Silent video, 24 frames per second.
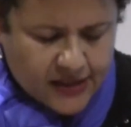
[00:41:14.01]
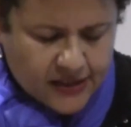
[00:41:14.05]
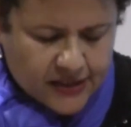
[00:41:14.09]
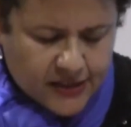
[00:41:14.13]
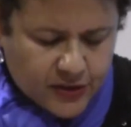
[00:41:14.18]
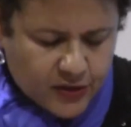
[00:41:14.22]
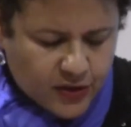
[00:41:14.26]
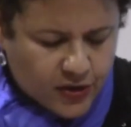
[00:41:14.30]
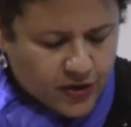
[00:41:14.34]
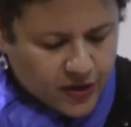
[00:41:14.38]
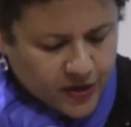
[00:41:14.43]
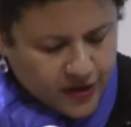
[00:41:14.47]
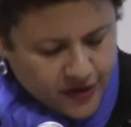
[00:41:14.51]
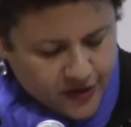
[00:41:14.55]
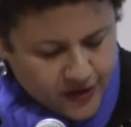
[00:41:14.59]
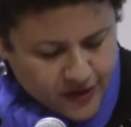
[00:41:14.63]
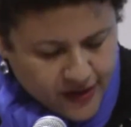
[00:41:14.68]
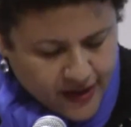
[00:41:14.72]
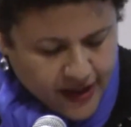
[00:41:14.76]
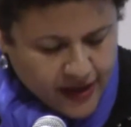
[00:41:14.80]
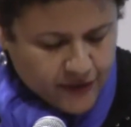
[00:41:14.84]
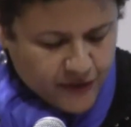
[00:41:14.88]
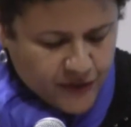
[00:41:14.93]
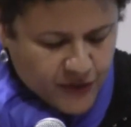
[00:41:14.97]
"Little
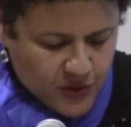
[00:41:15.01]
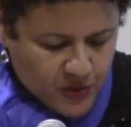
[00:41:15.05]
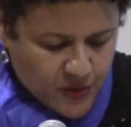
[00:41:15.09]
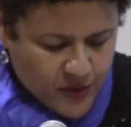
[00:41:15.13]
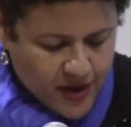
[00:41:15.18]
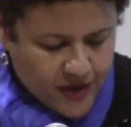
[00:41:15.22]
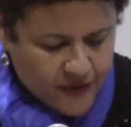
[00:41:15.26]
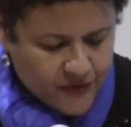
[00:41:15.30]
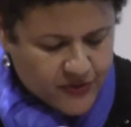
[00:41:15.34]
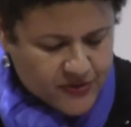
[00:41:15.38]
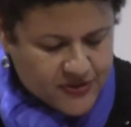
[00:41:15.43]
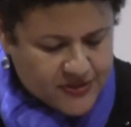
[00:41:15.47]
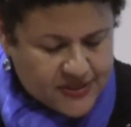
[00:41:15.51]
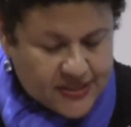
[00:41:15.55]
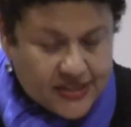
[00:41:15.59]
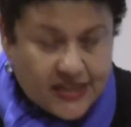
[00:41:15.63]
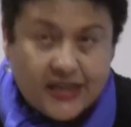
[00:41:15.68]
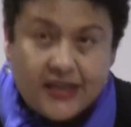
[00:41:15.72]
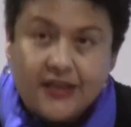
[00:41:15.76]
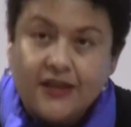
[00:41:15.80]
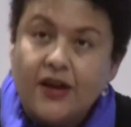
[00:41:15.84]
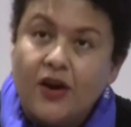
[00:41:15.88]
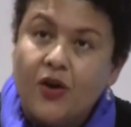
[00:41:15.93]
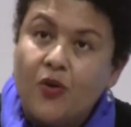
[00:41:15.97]
girl, have you ever
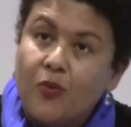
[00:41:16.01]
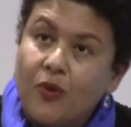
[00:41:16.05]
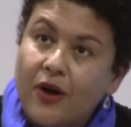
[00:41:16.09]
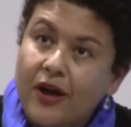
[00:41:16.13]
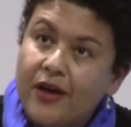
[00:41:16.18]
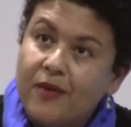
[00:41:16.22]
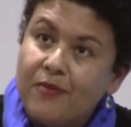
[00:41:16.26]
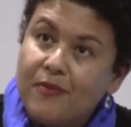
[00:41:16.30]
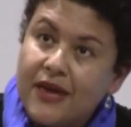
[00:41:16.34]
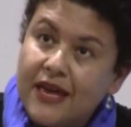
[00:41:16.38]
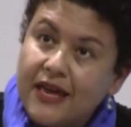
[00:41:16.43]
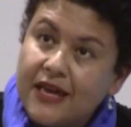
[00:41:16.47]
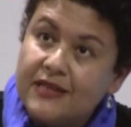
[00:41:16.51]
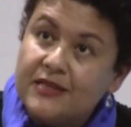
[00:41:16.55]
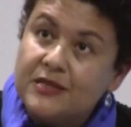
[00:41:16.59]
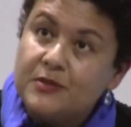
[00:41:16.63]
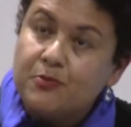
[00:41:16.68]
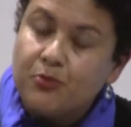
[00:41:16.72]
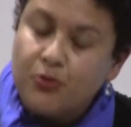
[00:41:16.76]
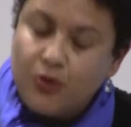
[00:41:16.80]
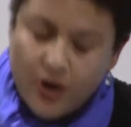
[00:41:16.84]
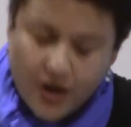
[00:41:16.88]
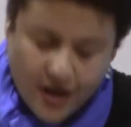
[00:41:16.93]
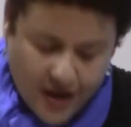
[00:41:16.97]
seen a white man's
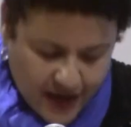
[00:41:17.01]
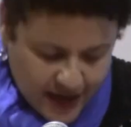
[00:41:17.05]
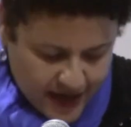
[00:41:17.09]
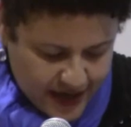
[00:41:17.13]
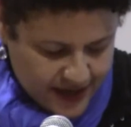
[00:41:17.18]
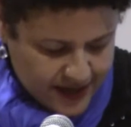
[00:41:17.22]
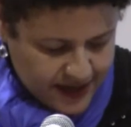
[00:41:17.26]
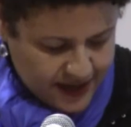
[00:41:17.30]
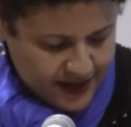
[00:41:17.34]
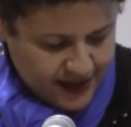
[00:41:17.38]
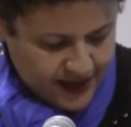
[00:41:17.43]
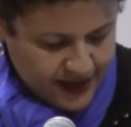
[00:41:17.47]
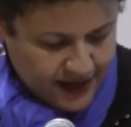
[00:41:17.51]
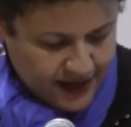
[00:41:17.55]
pride?"